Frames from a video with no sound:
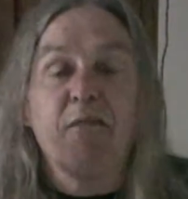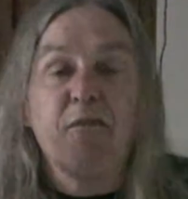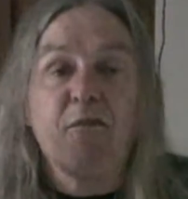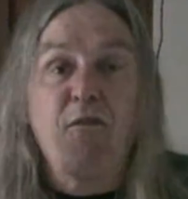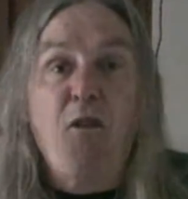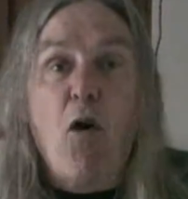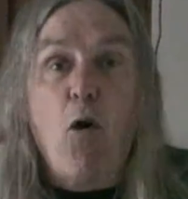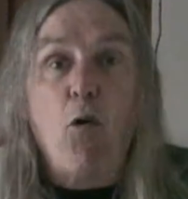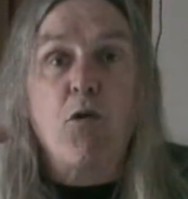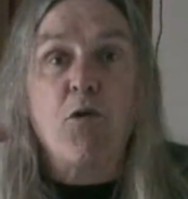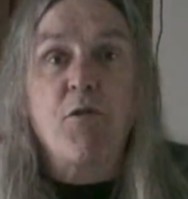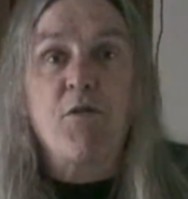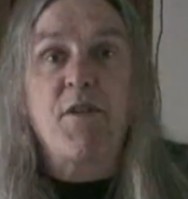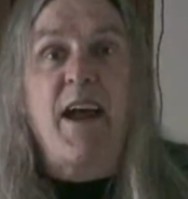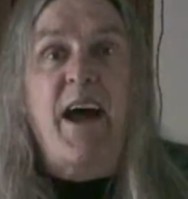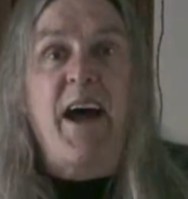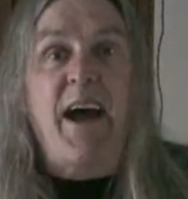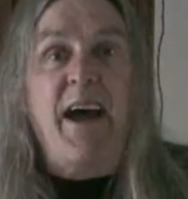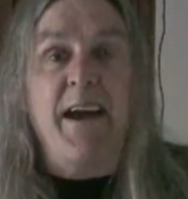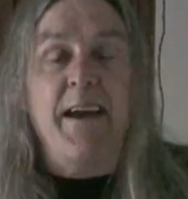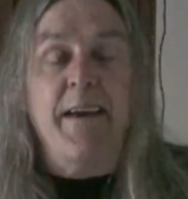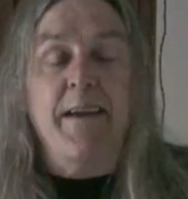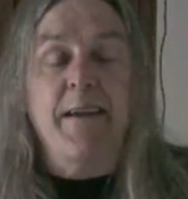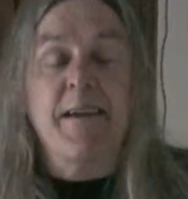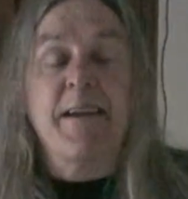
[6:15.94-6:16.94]
vote or die.
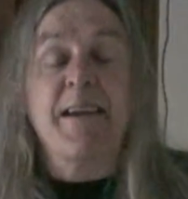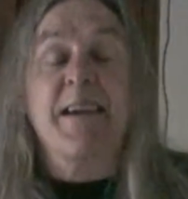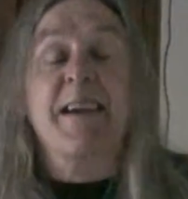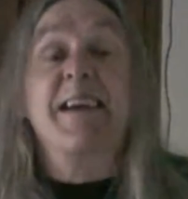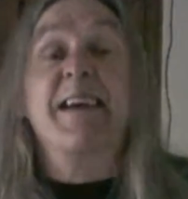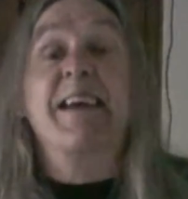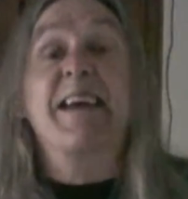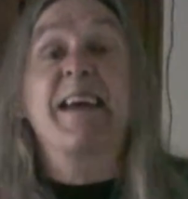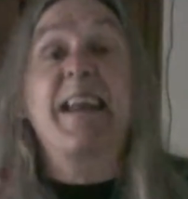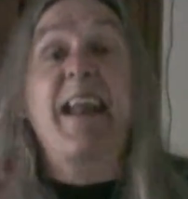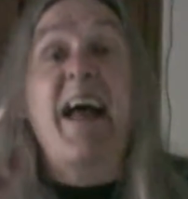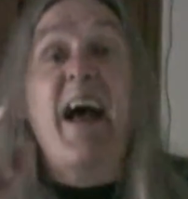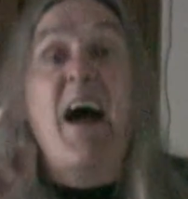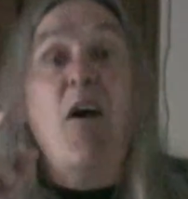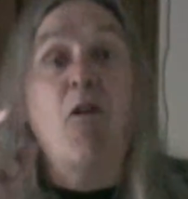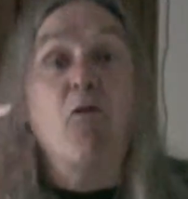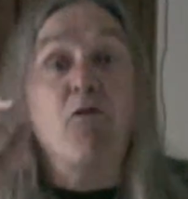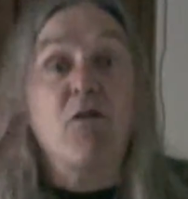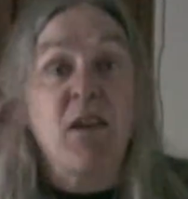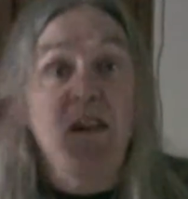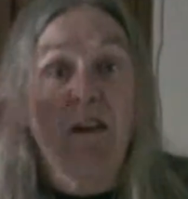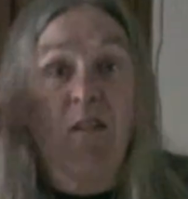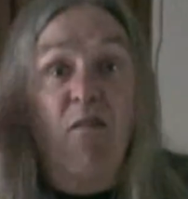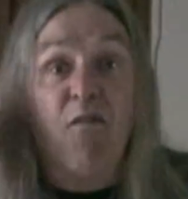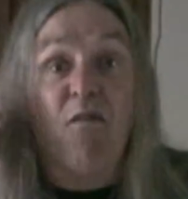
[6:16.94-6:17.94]
Get
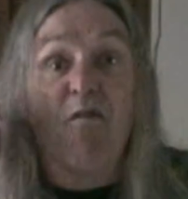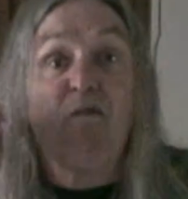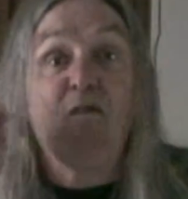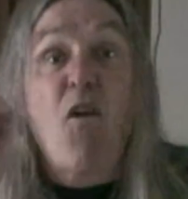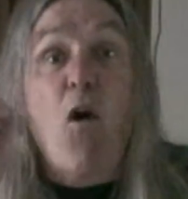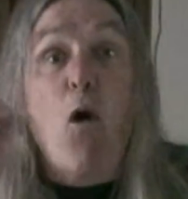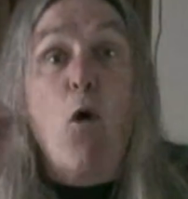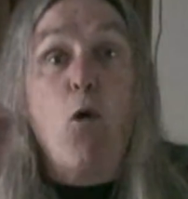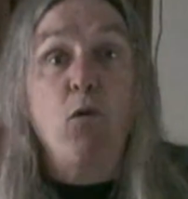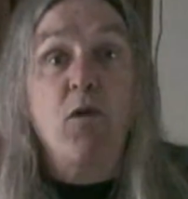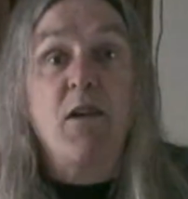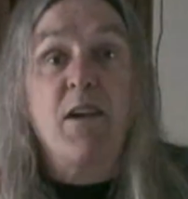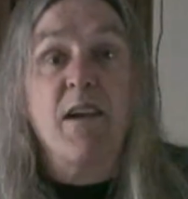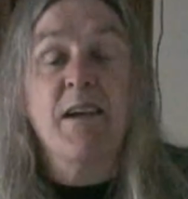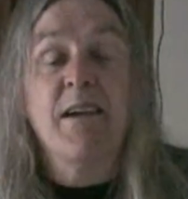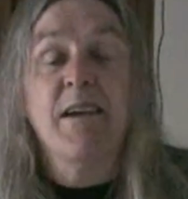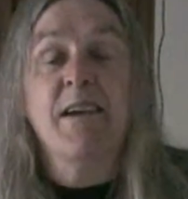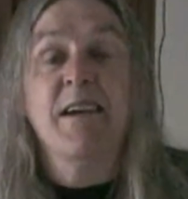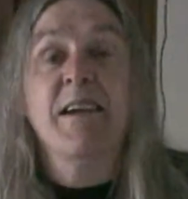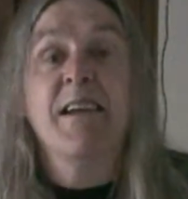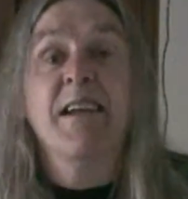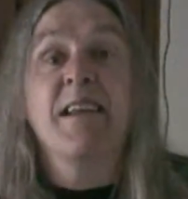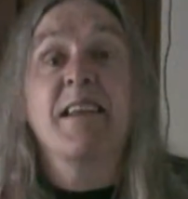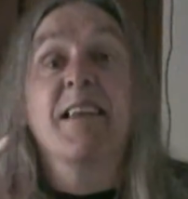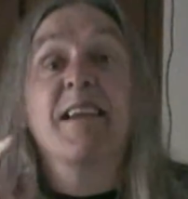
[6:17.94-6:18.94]
out, vote.
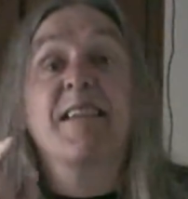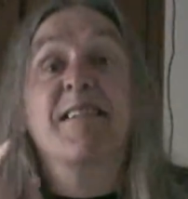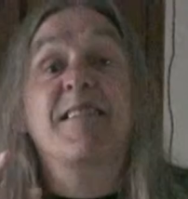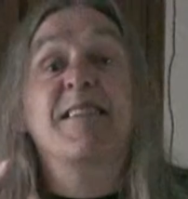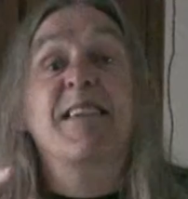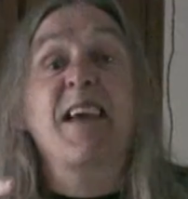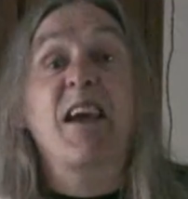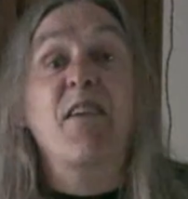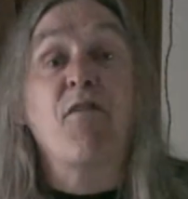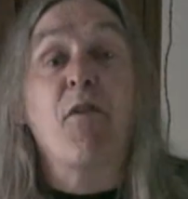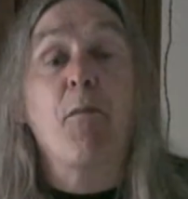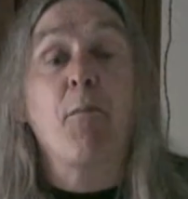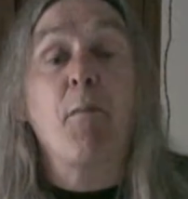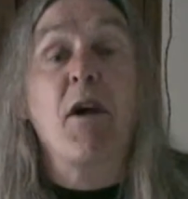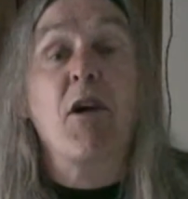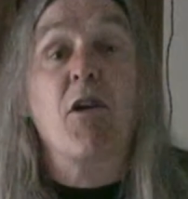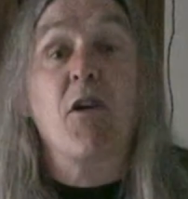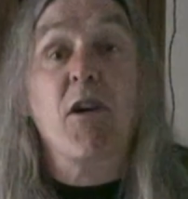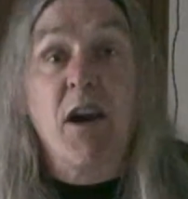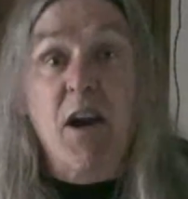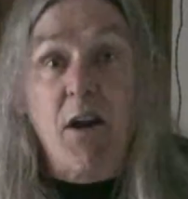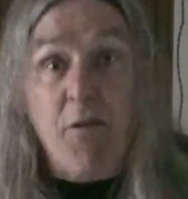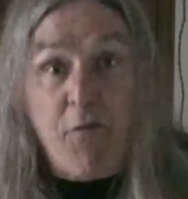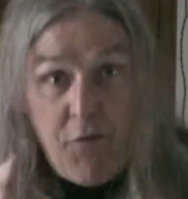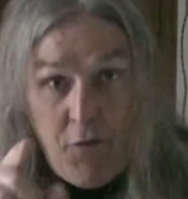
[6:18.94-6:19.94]
Let's save
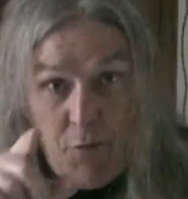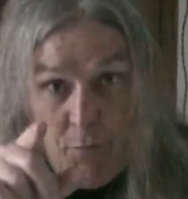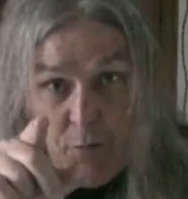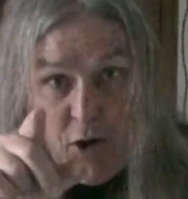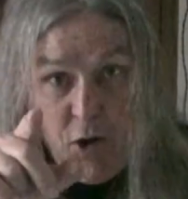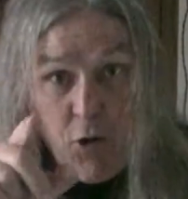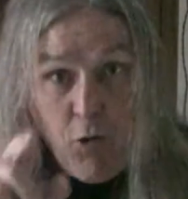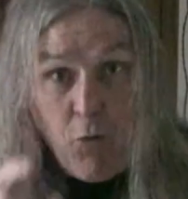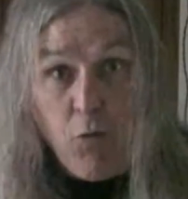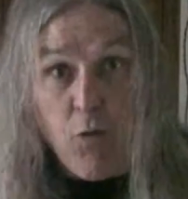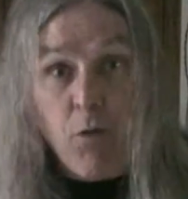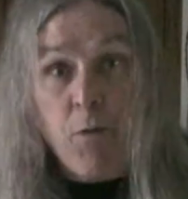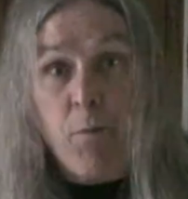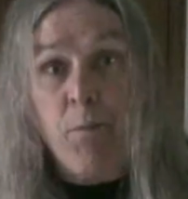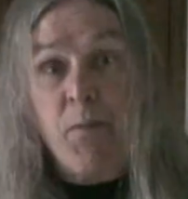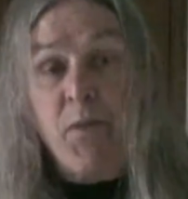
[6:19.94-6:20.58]
America from you.